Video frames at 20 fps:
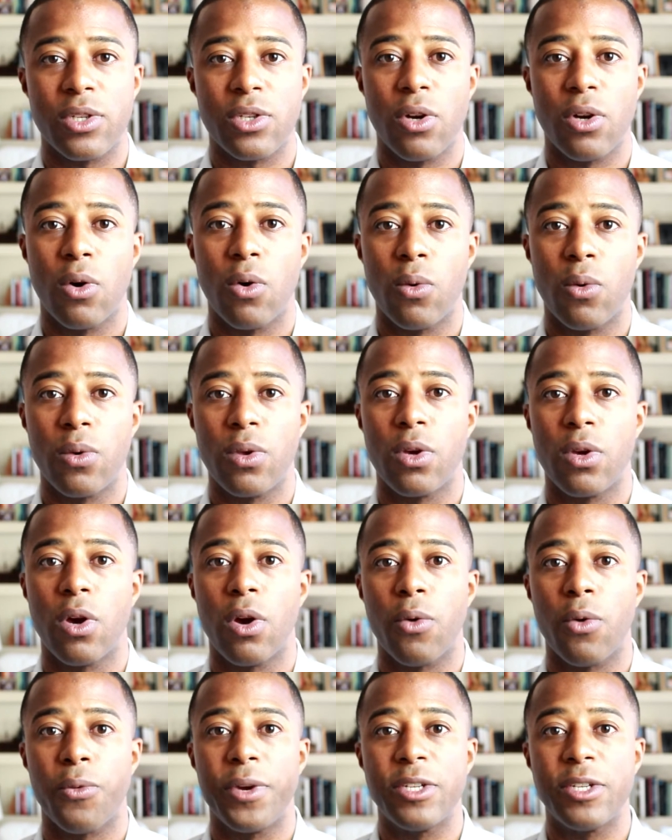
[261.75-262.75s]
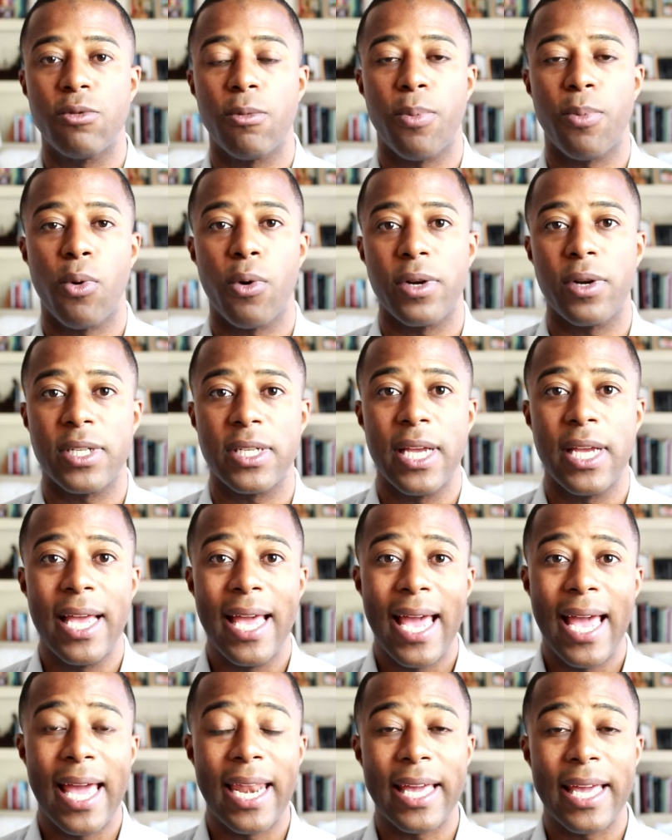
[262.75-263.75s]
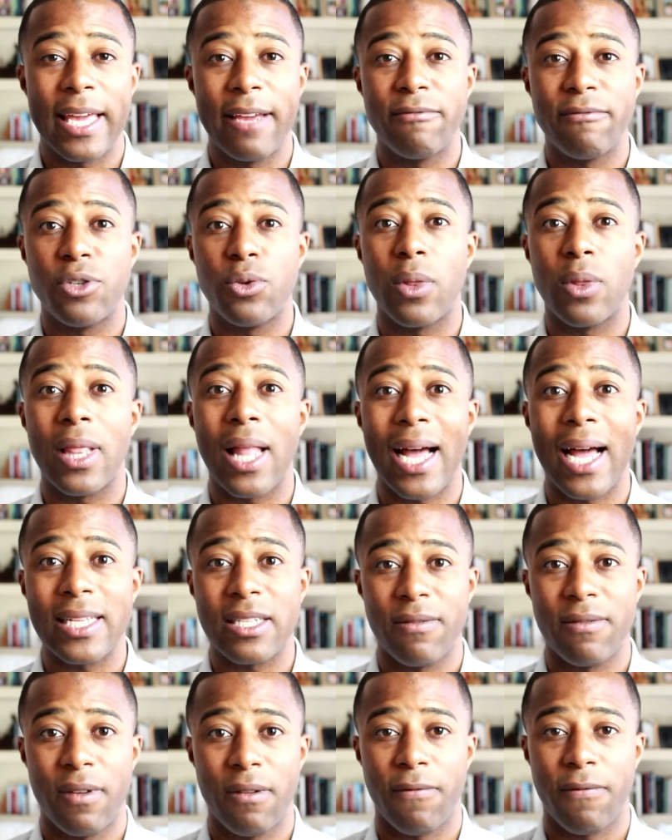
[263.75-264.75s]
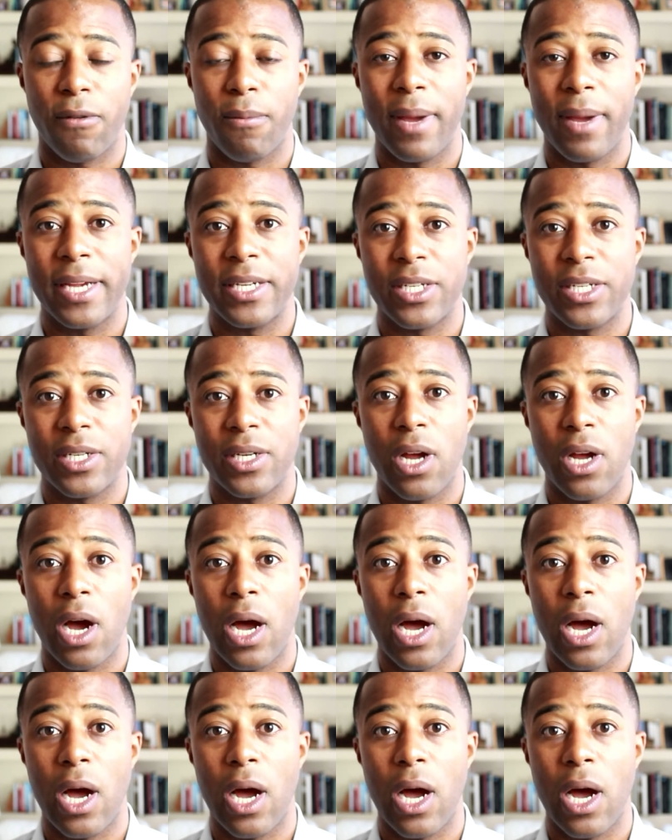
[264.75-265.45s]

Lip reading: So you go to Reese Reports, and it gives you lots of information,